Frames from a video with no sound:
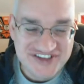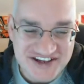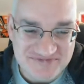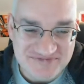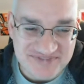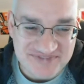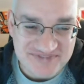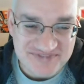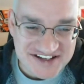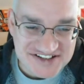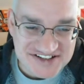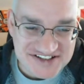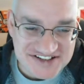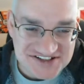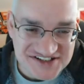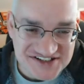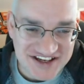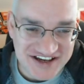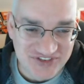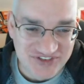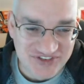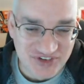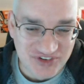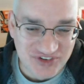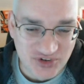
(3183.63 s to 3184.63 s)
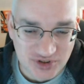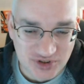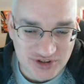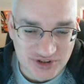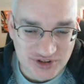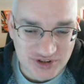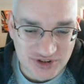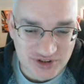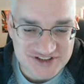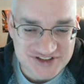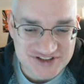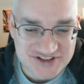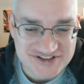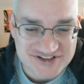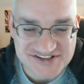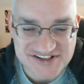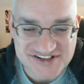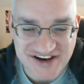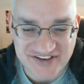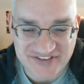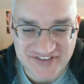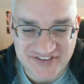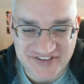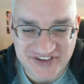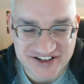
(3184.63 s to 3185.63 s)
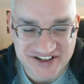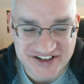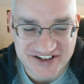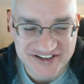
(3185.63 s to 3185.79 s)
nesting of rules and stuff here.